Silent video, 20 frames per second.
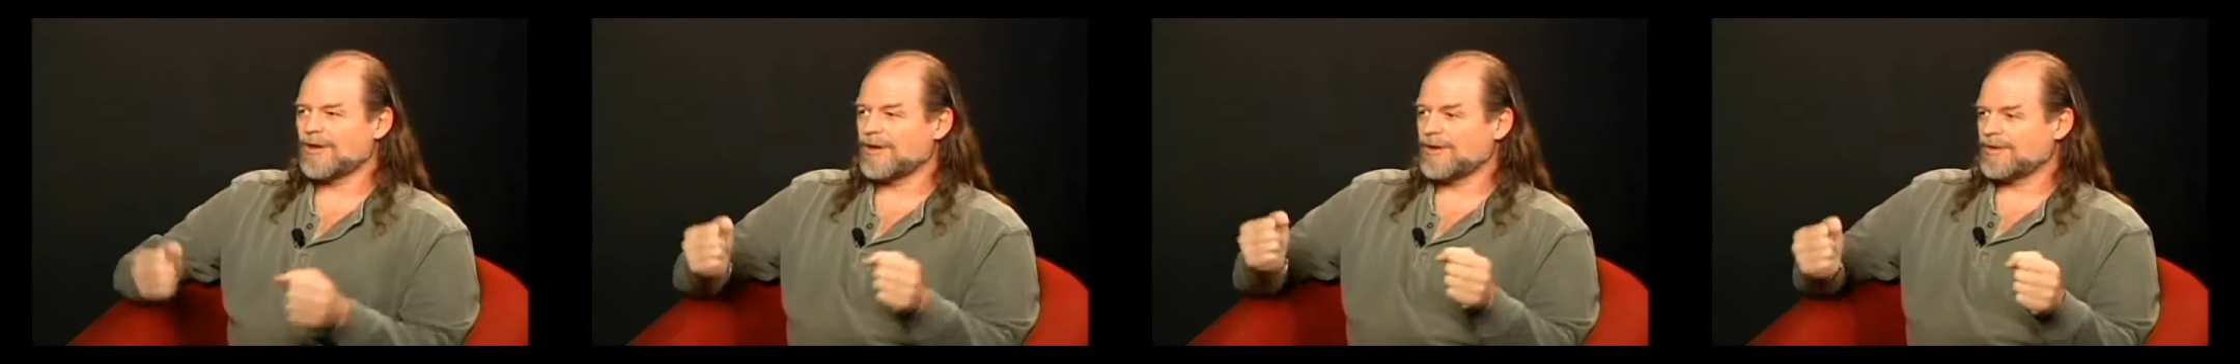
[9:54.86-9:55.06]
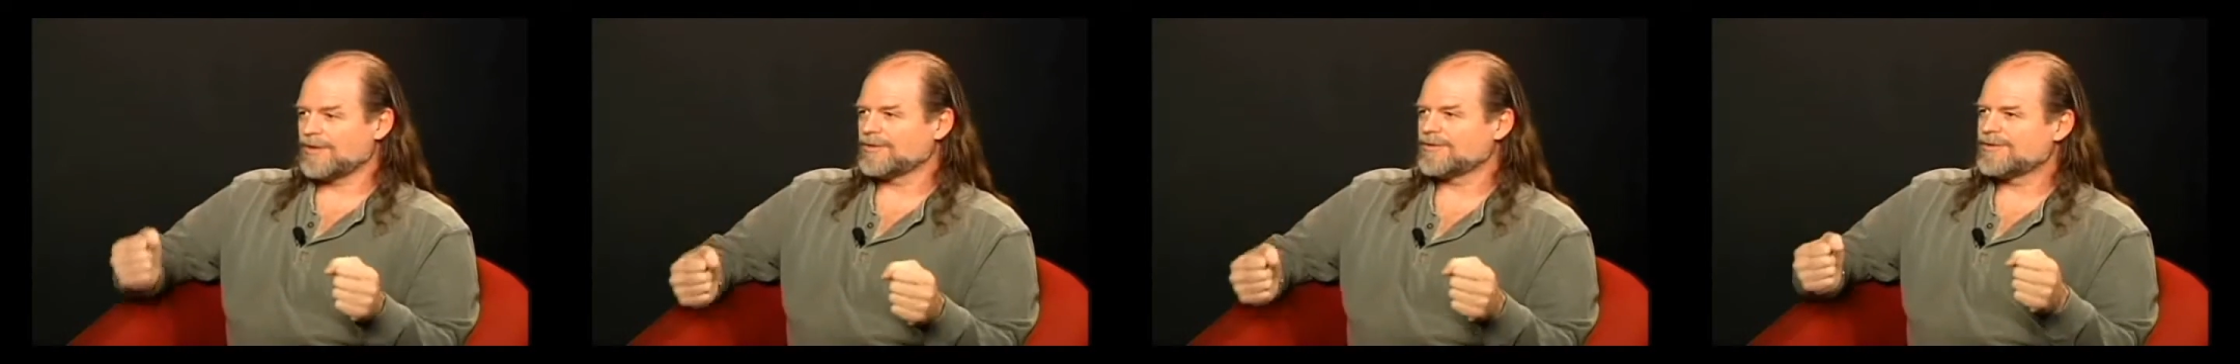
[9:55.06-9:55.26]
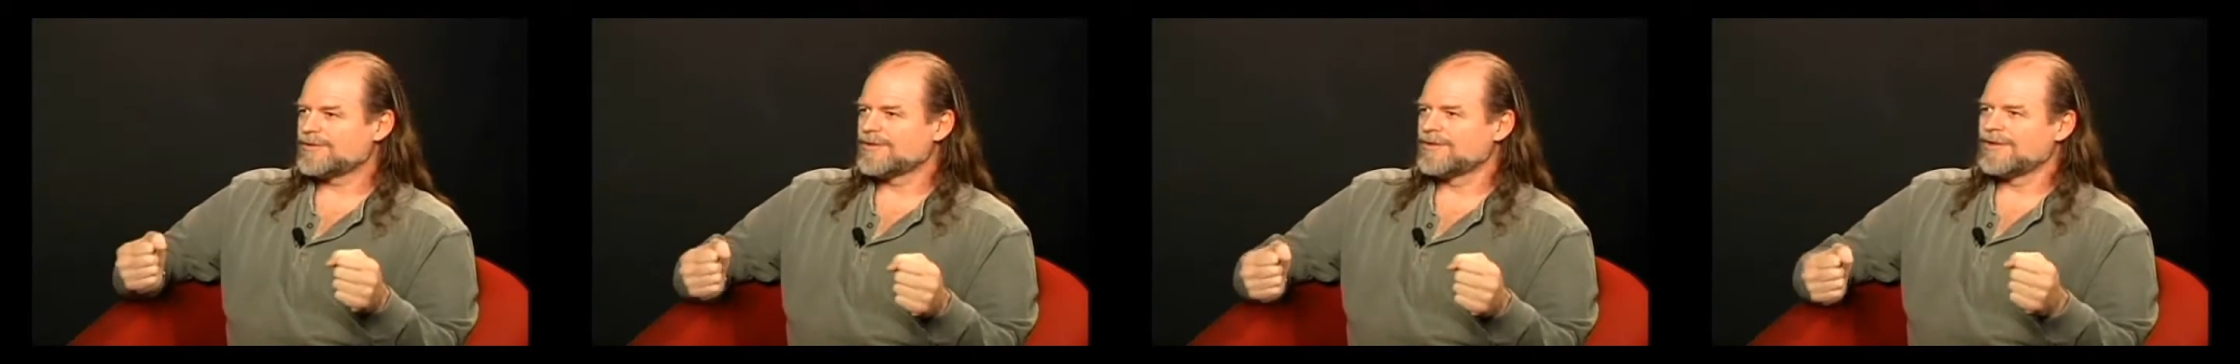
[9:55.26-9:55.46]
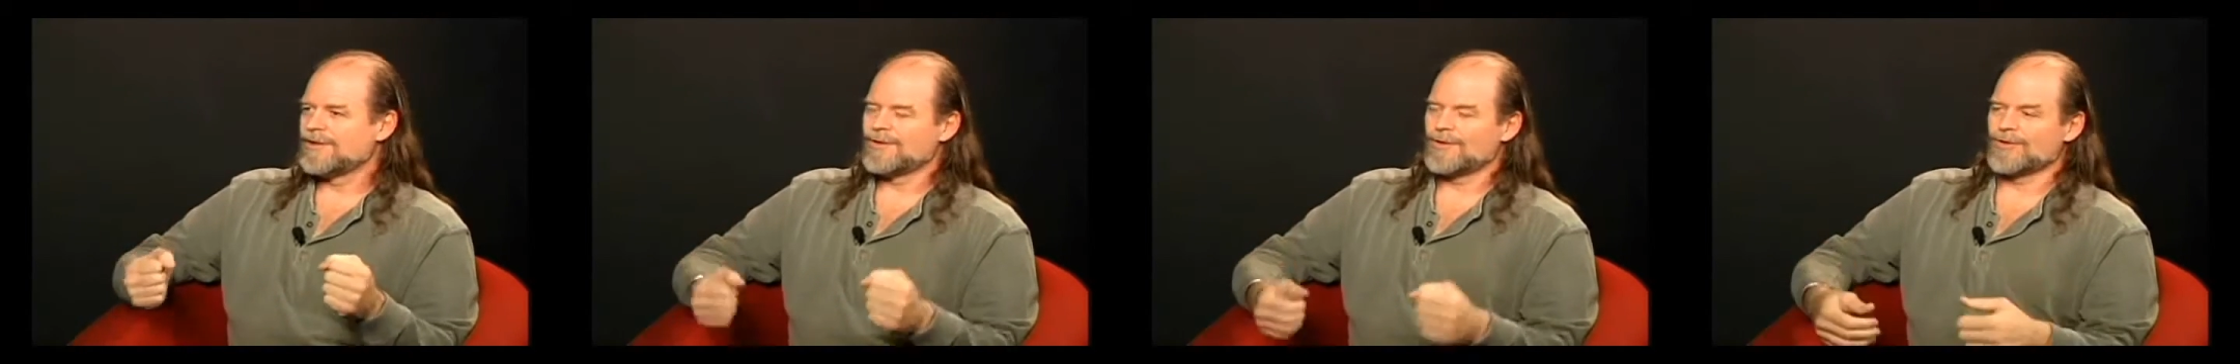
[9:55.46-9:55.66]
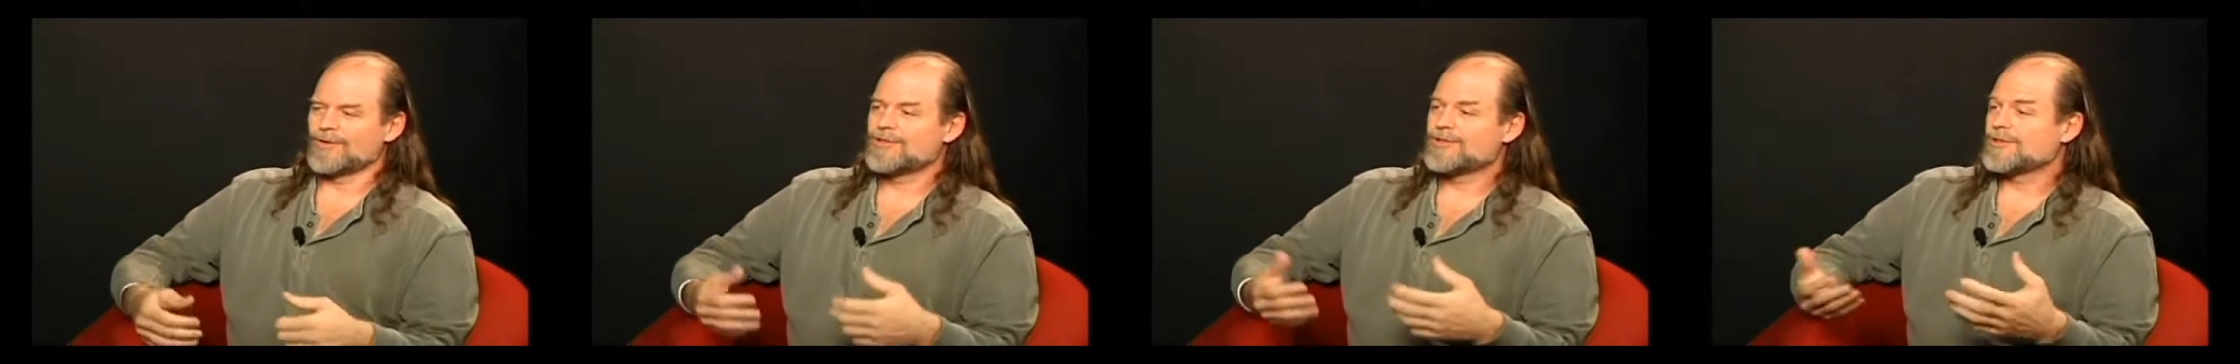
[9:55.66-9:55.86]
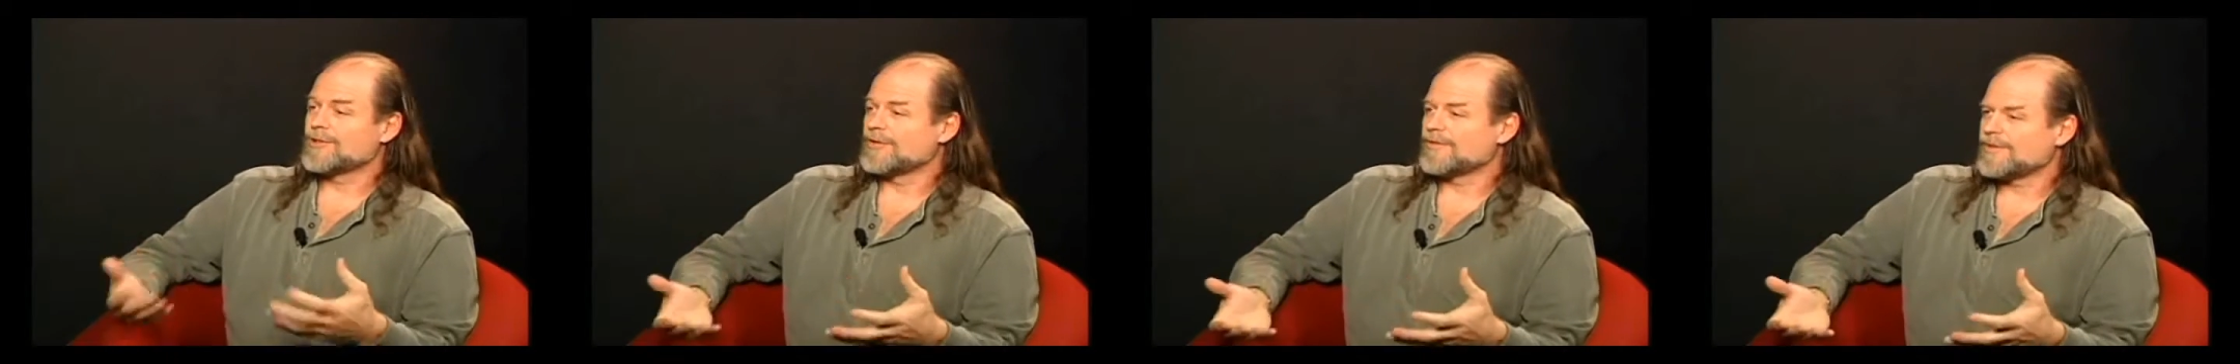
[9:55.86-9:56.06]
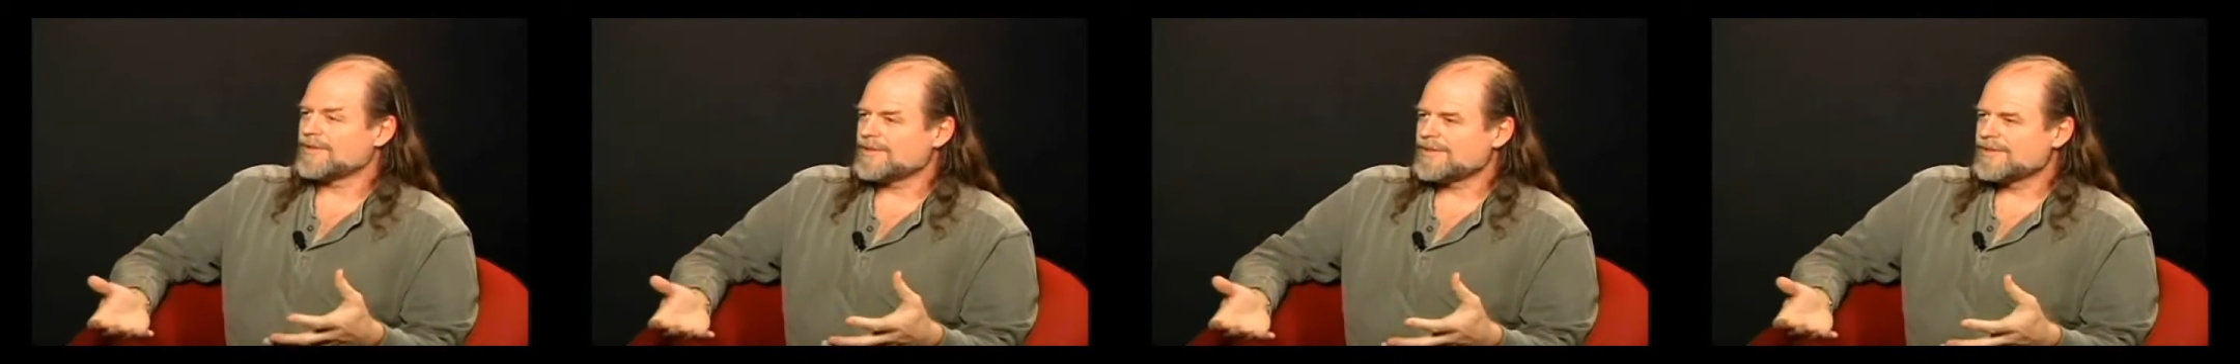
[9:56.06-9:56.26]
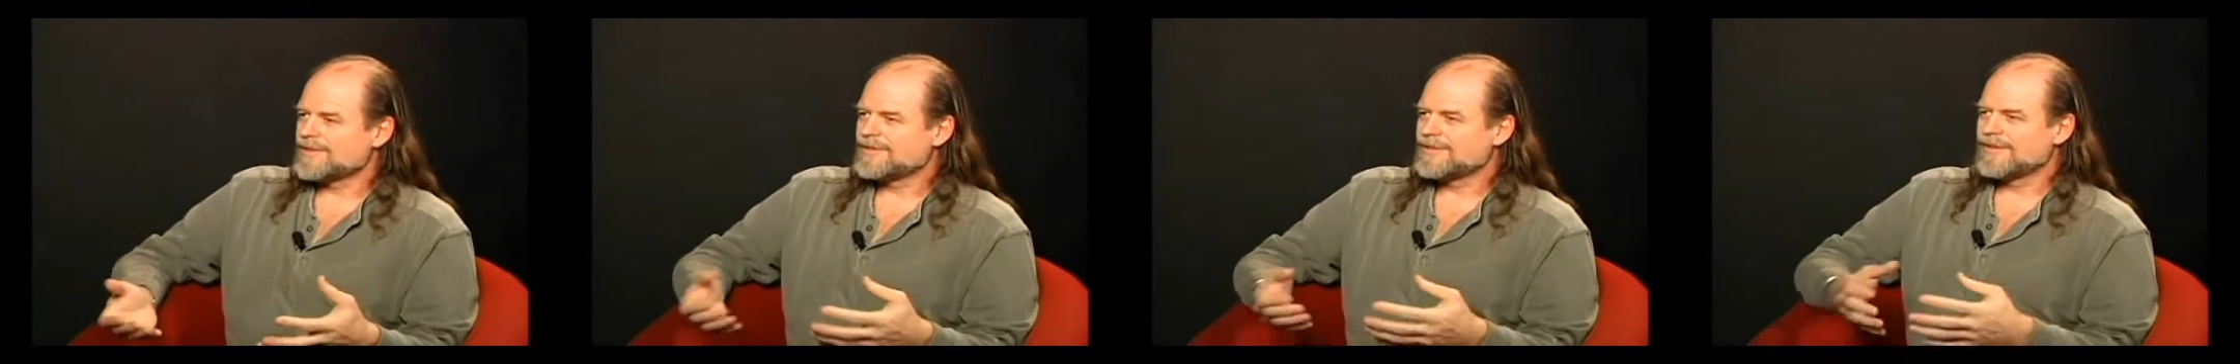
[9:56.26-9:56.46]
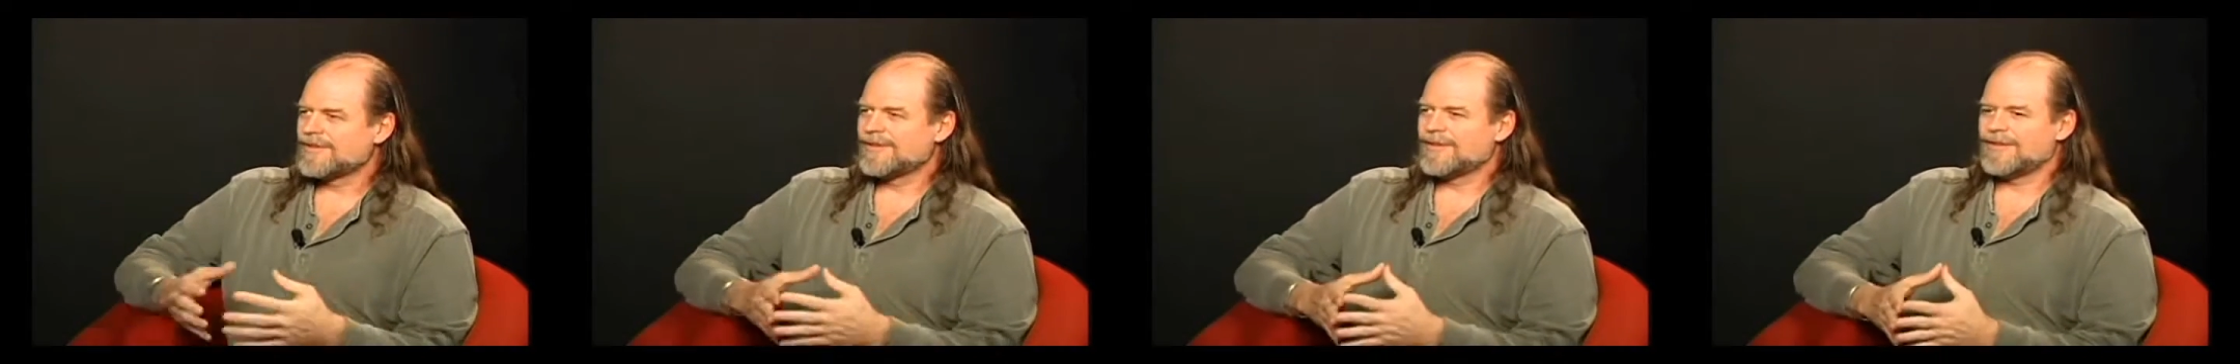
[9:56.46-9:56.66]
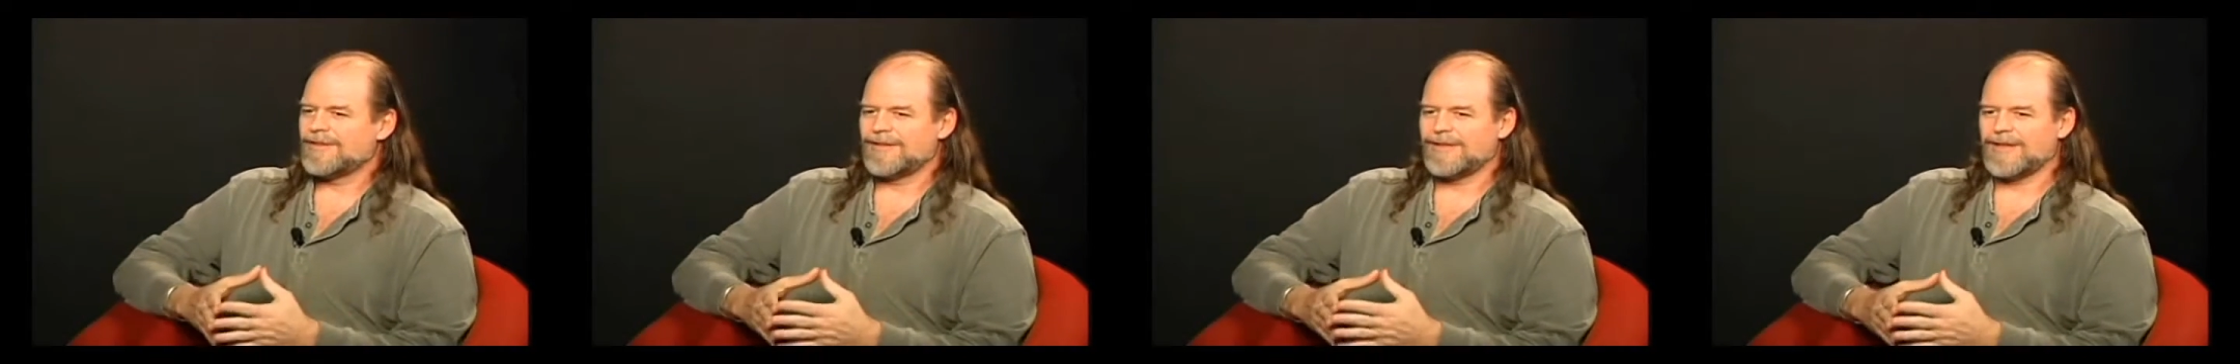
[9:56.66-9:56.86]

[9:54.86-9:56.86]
guards or servants